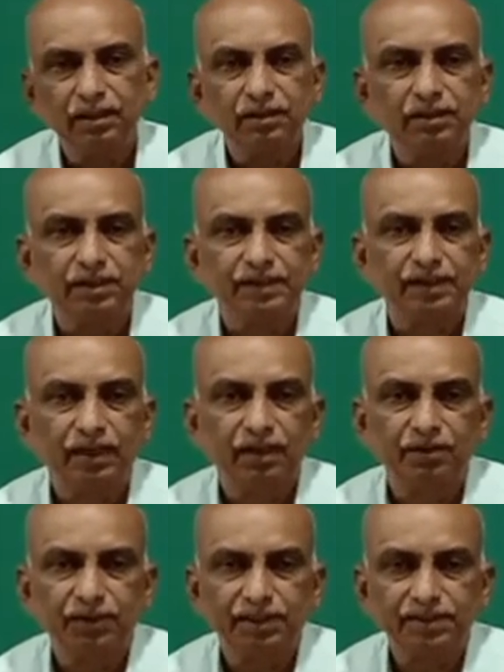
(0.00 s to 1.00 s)
the cell
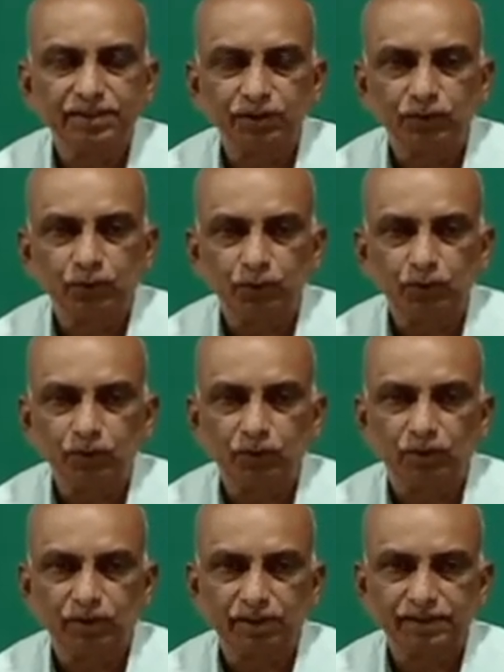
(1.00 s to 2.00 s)
divides into two
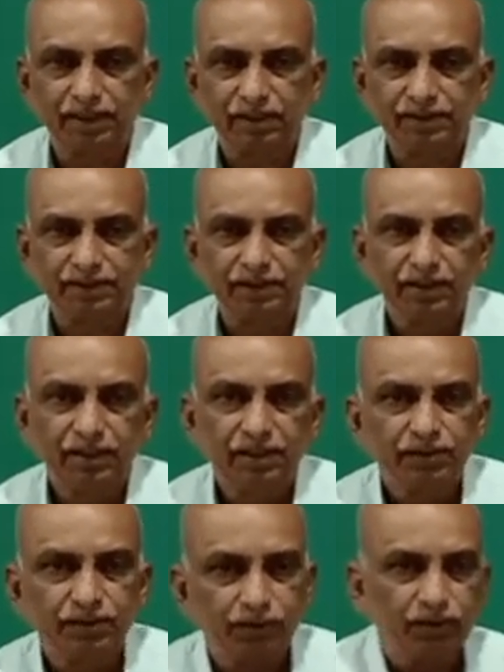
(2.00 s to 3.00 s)
daughter cells.
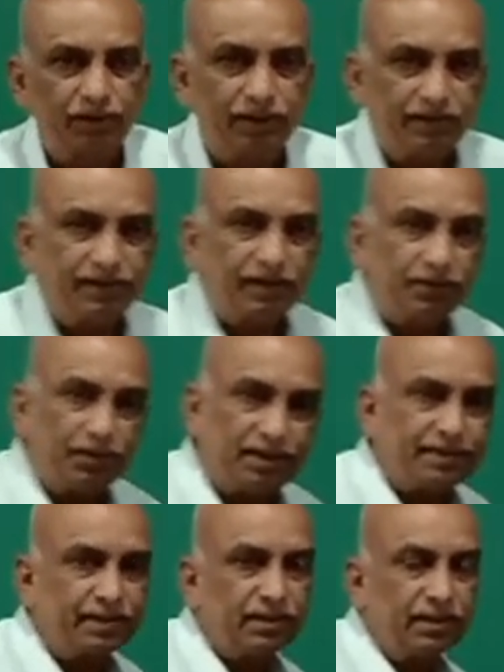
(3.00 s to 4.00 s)
So these events
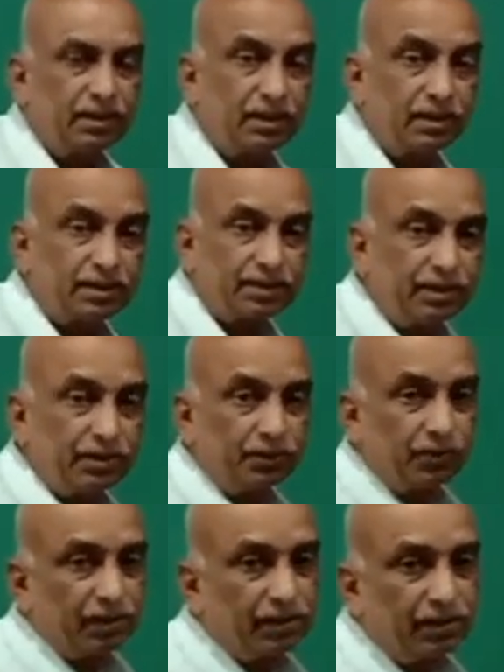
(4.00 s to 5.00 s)

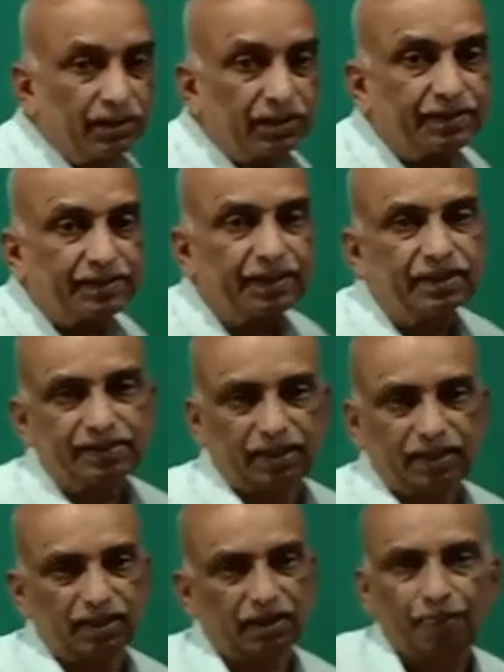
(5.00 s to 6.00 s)
constitute the cell cycle.